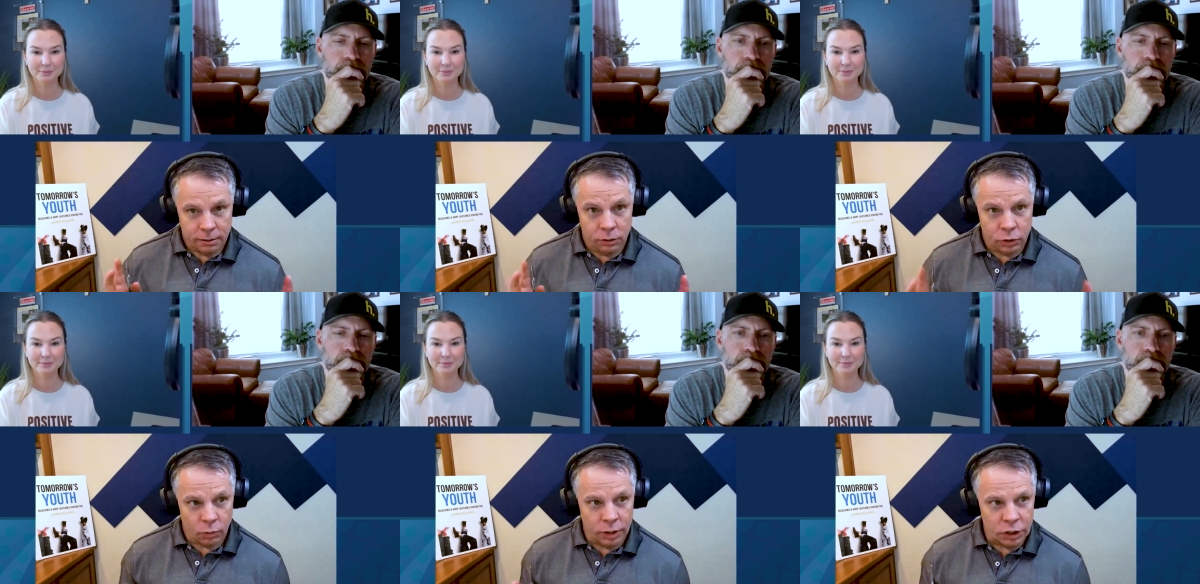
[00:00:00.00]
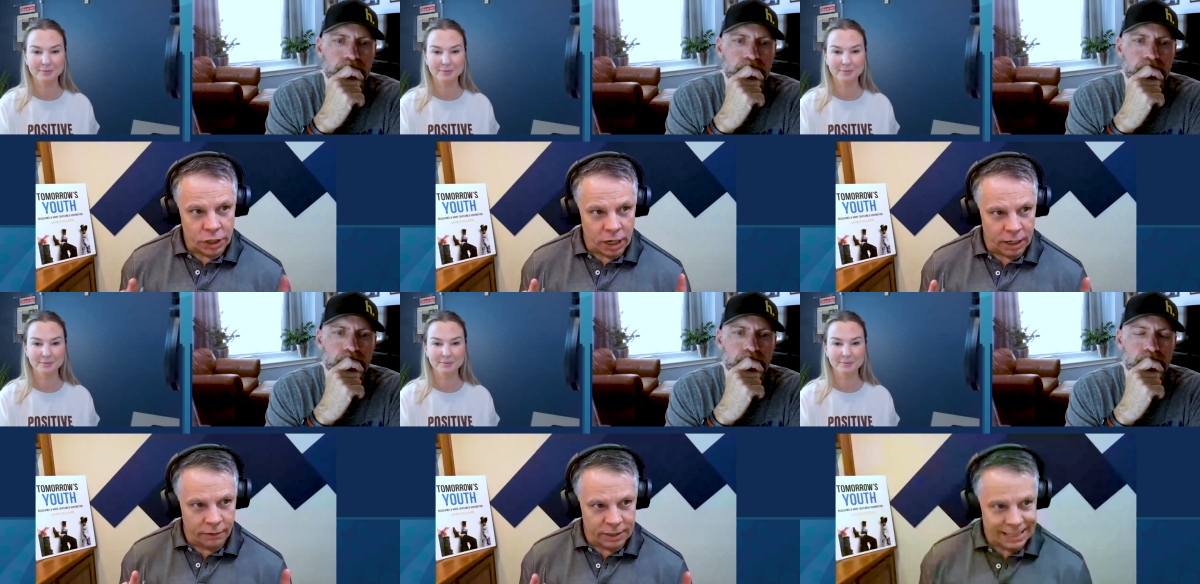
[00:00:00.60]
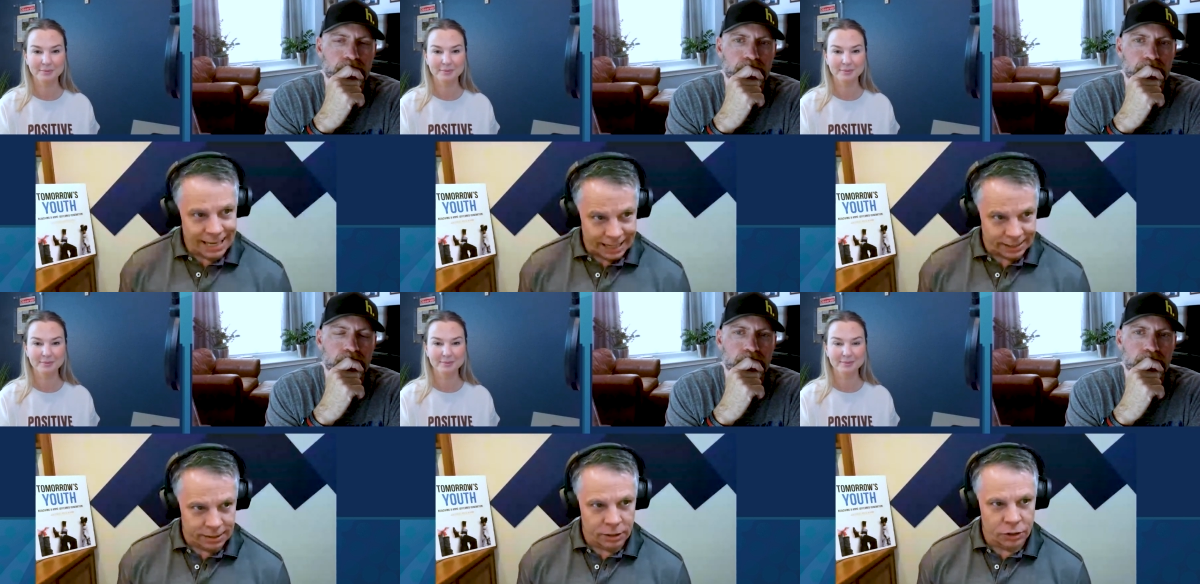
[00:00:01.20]
Speaker 1: screenshot of a
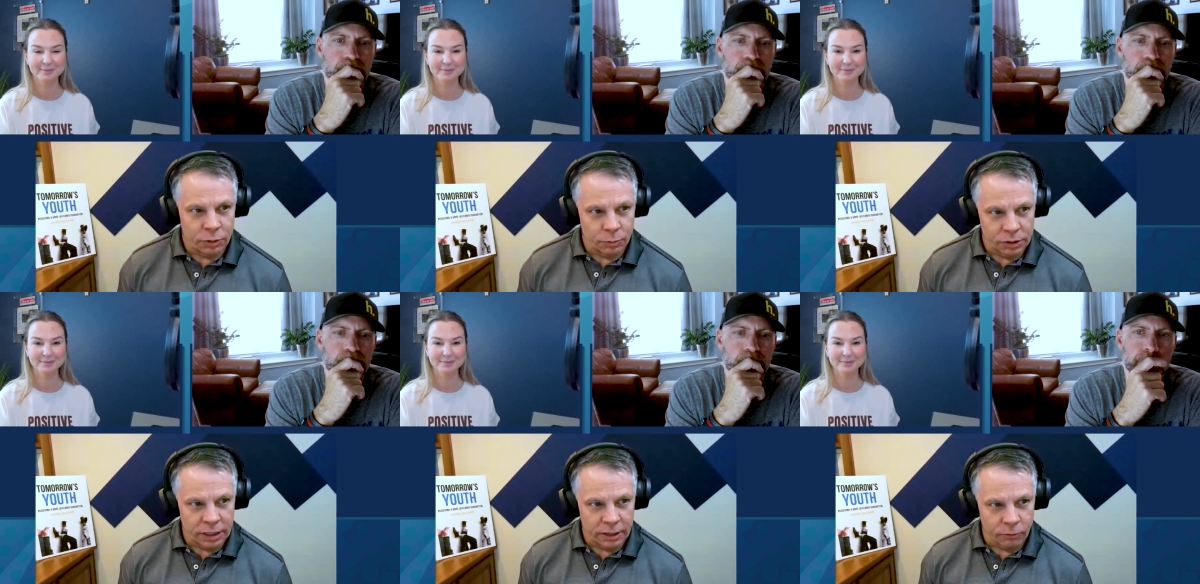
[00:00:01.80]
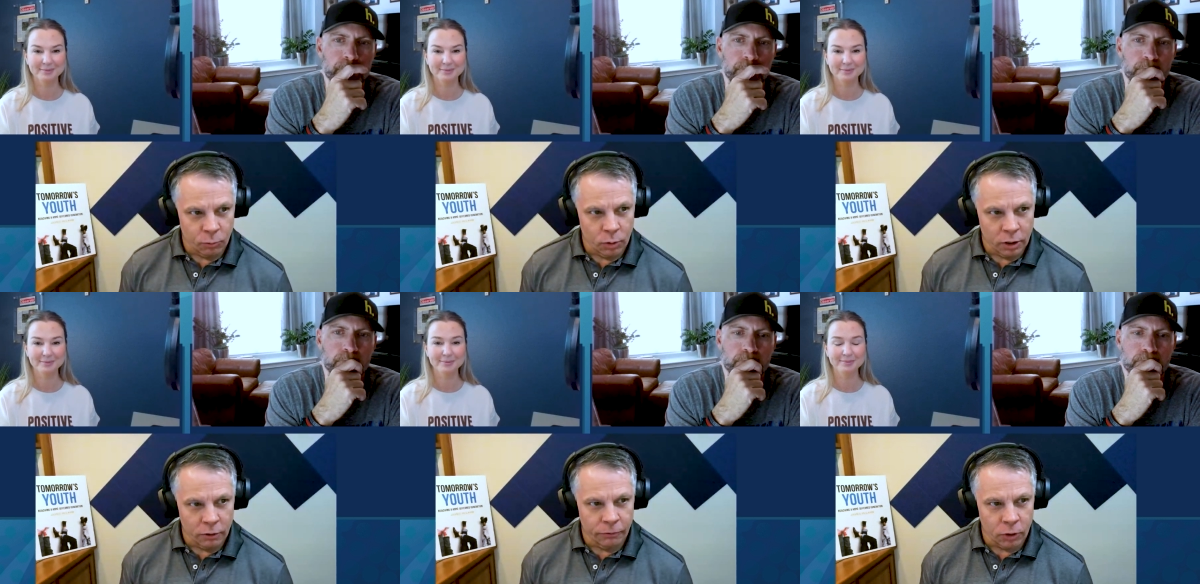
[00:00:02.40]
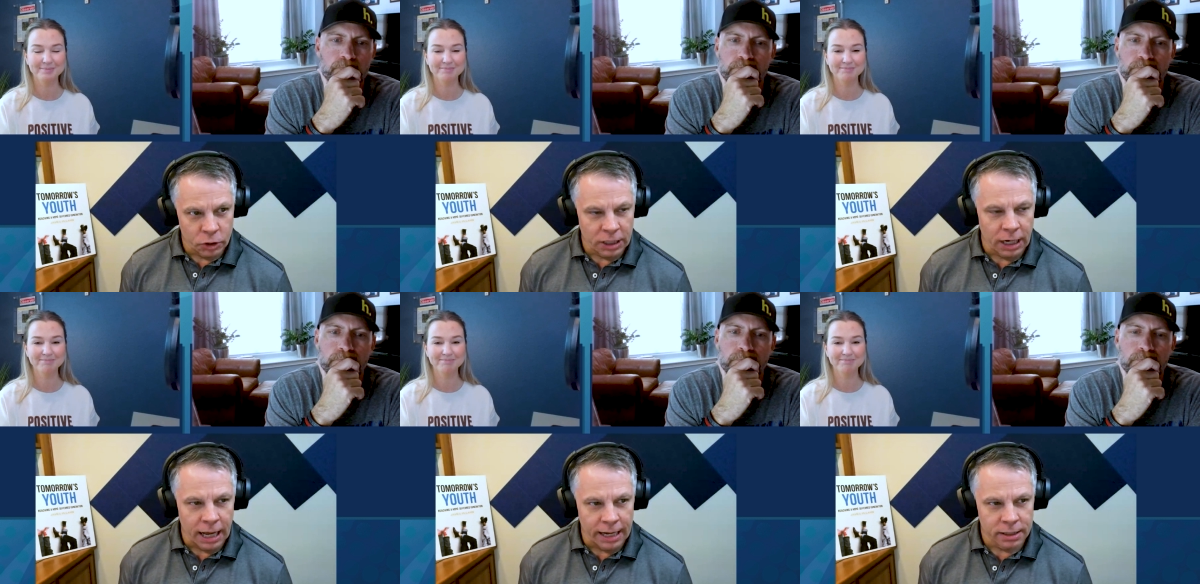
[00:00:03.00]
text that she received from one of her first oh,
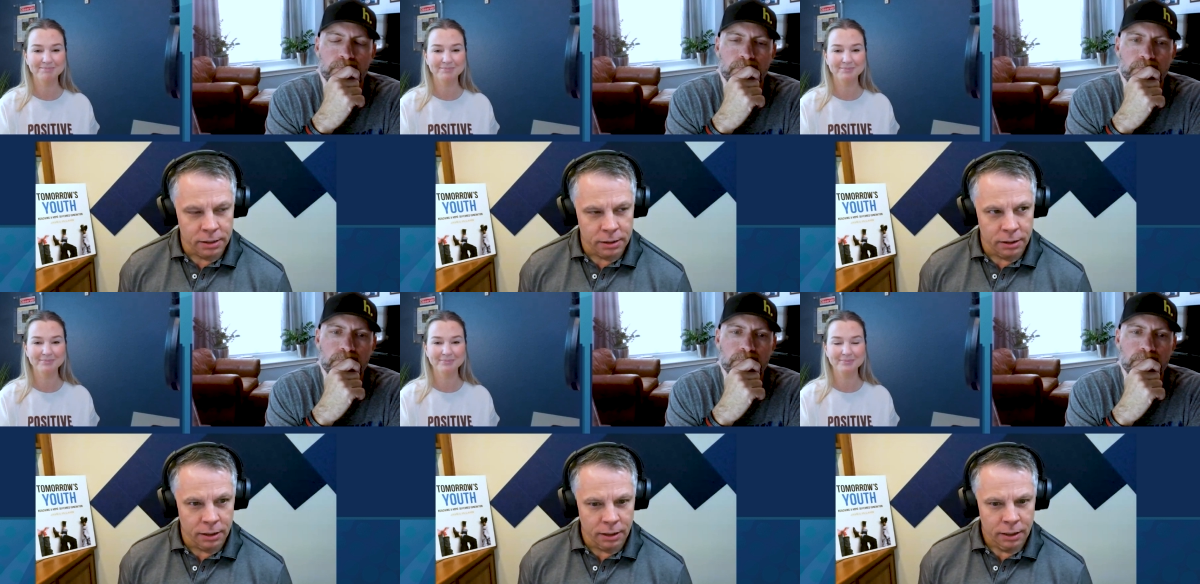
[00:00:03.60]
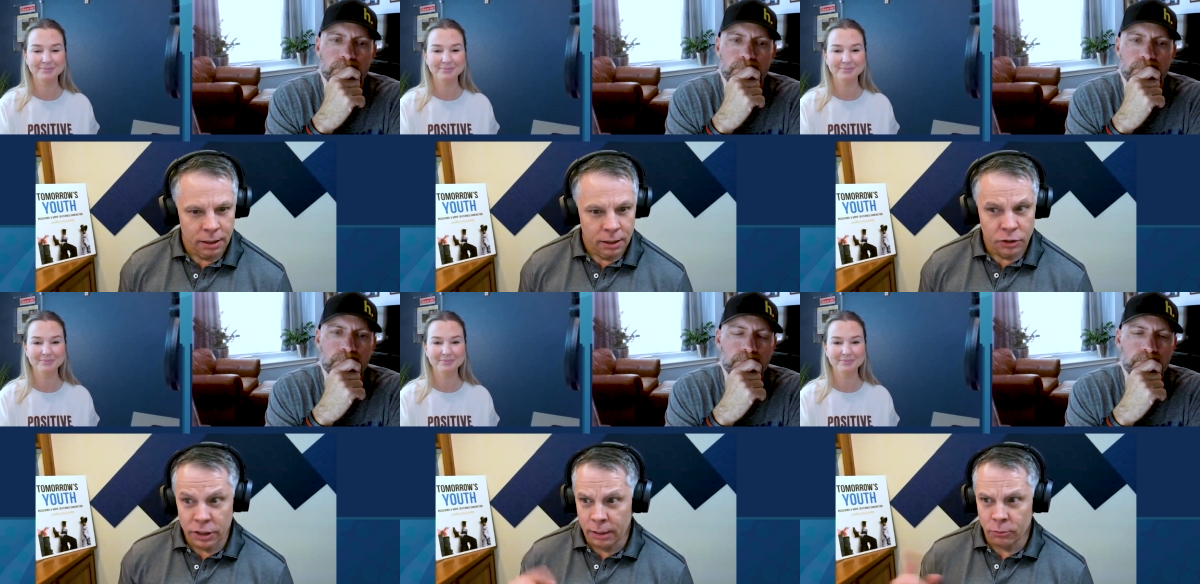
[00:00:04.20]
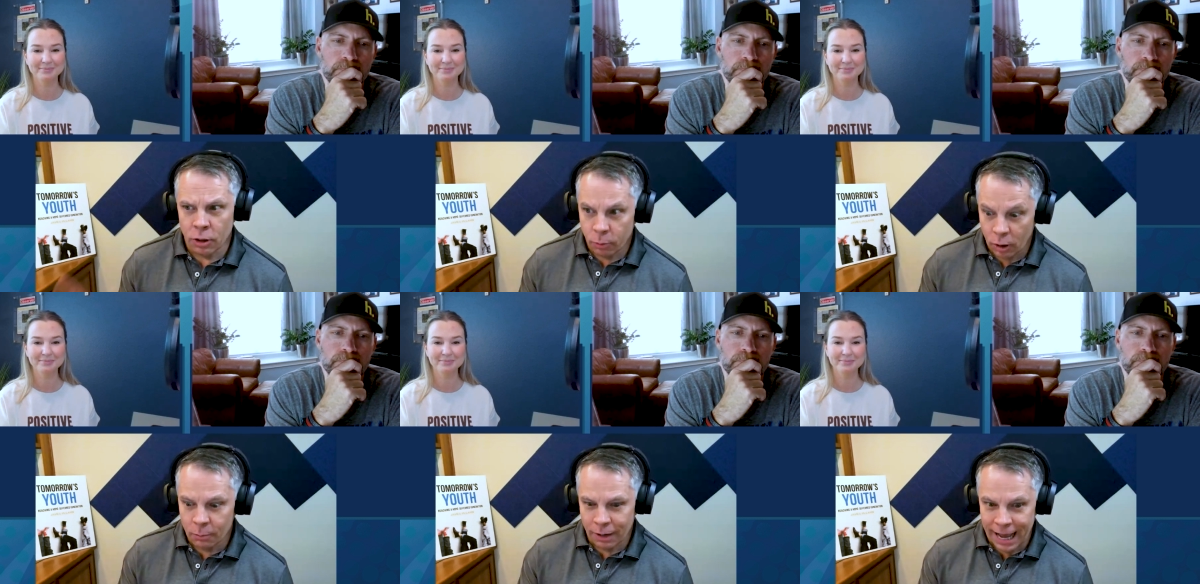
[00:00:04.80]
clients. Uh, she came through our
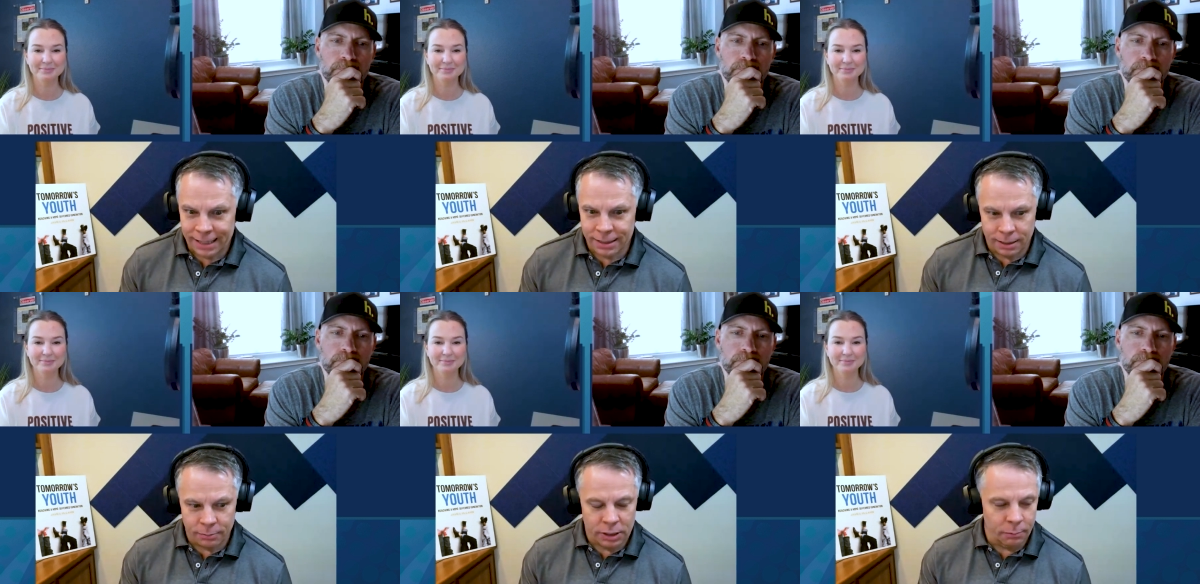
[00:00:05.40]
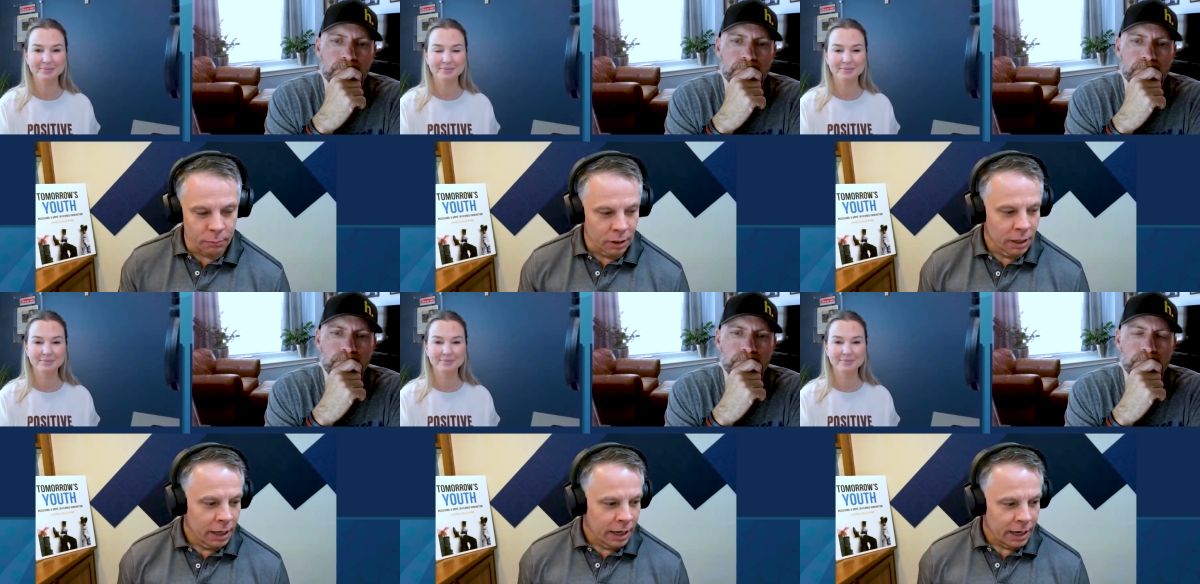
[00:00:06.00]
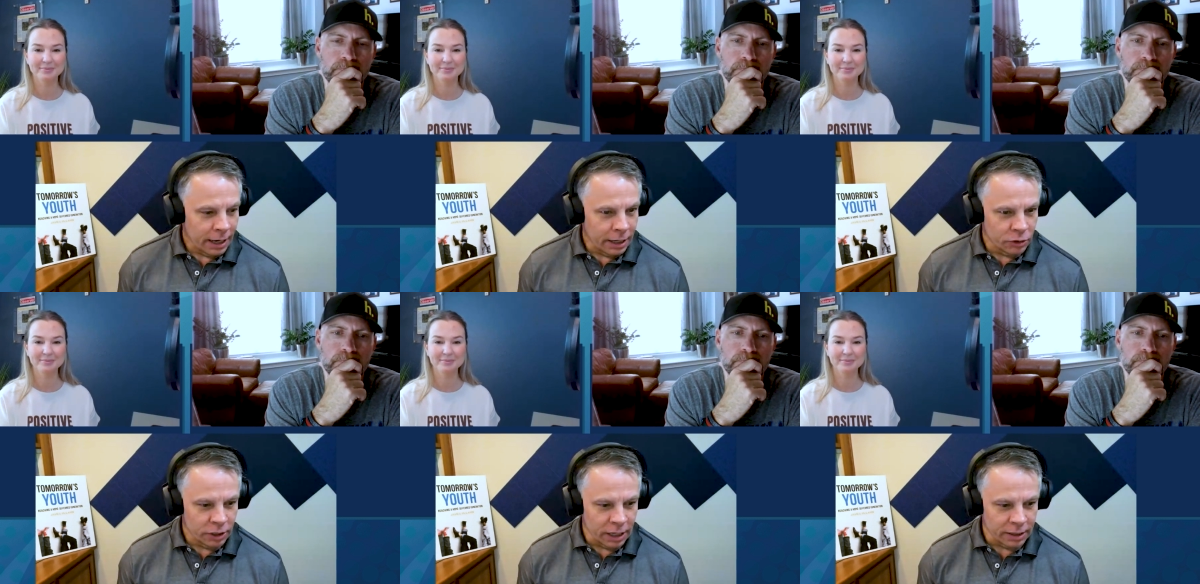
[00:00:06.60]
program last September, and
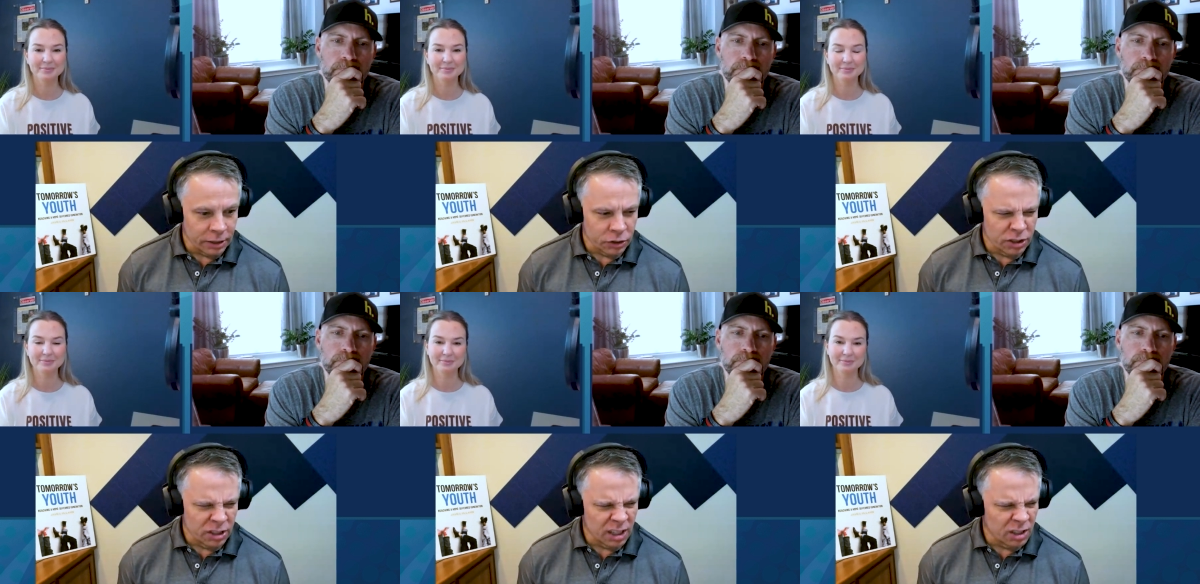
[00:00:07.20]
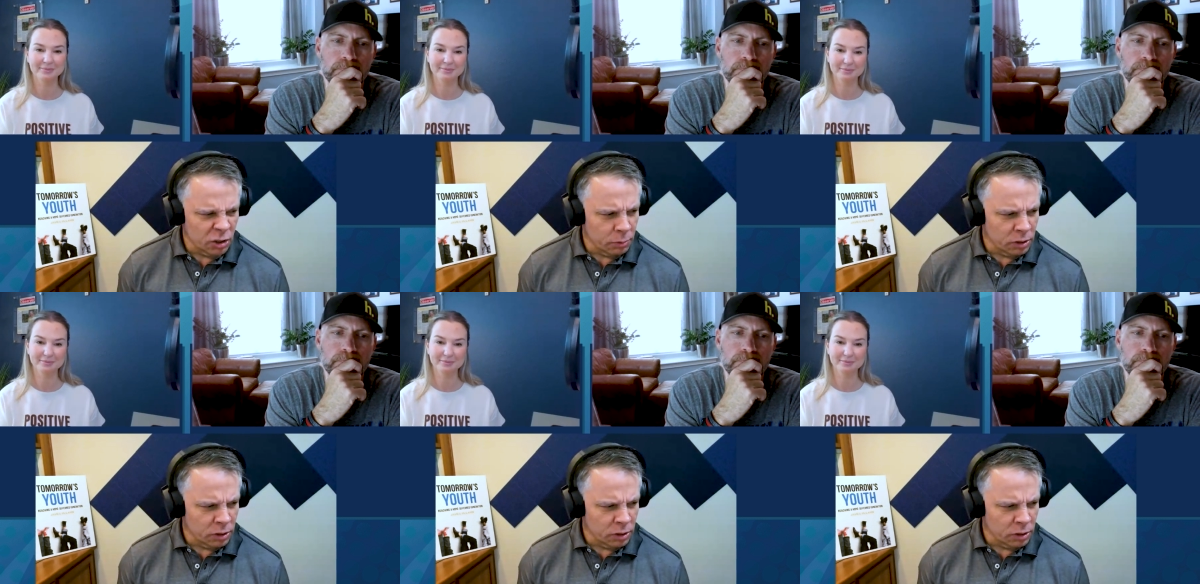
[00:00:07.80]
she got this. She sent it to me